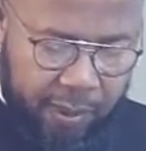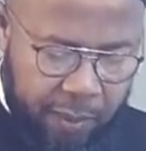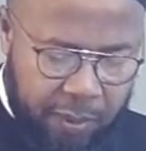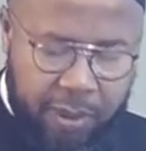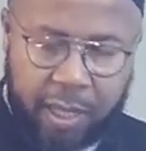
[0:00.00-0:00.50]

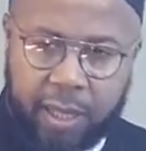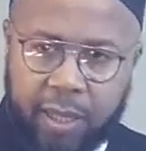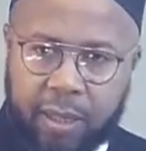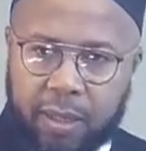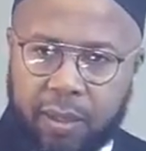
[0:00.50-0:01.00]
There was
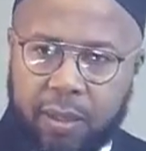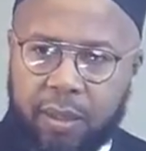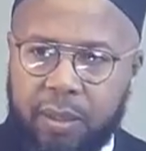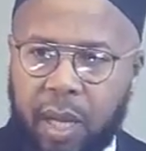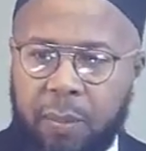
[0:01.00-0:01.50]
a
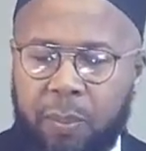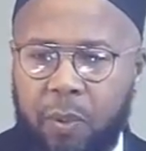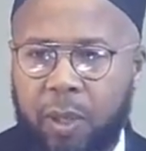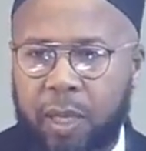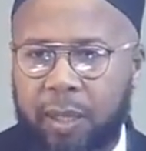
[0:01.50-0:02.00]
young
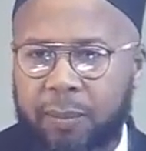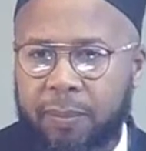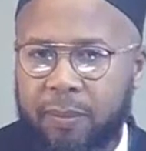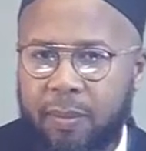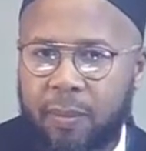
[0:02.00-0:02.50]
boy
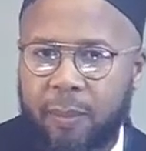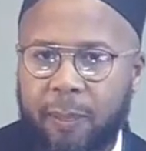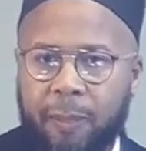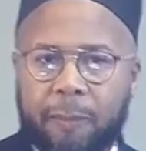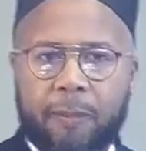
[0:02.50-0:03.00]

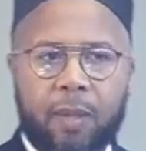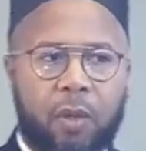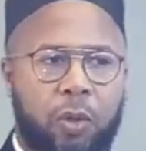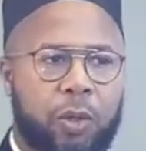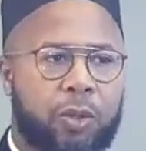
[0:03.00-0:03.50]

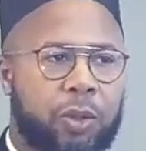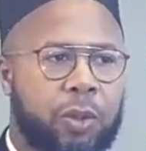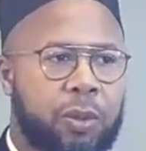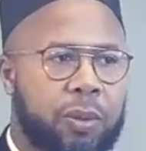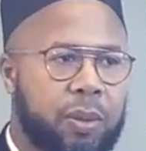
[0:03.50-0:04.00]
who used
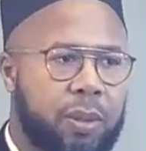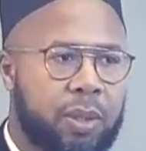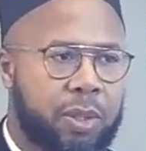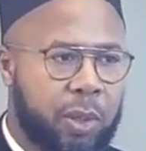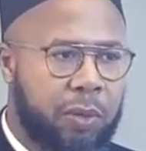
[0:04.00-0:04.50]
to
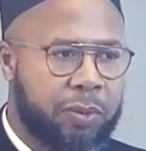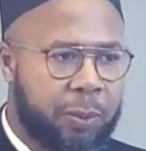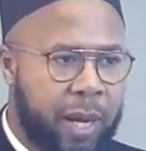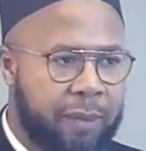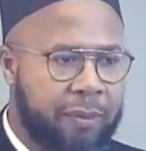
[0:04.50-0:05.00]
serve
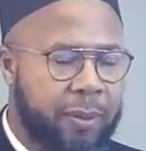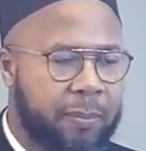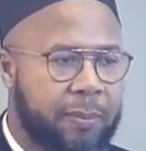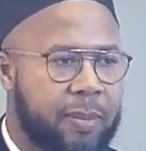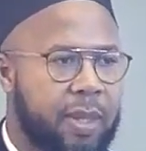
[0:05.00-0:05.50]
the Prophet,
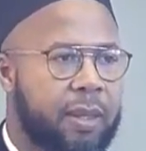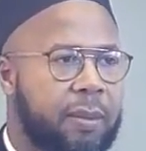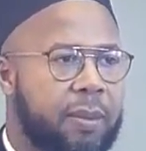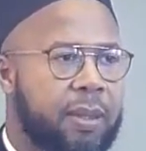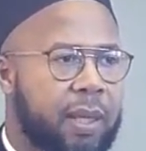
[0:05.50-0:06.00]

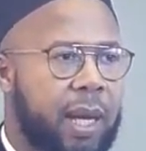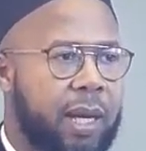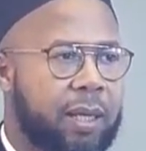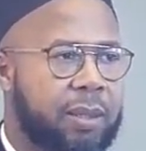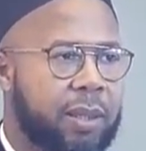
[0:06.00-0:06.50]

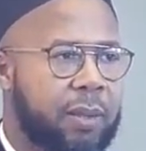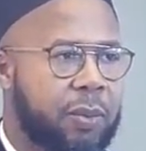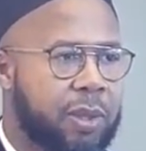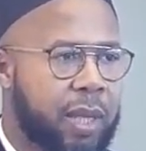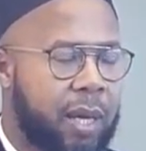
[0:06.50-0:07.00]
alayhi salatu
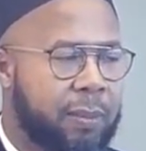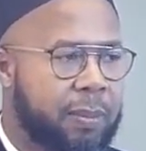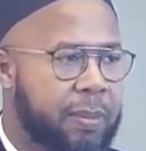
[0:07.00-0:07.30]
wasalam.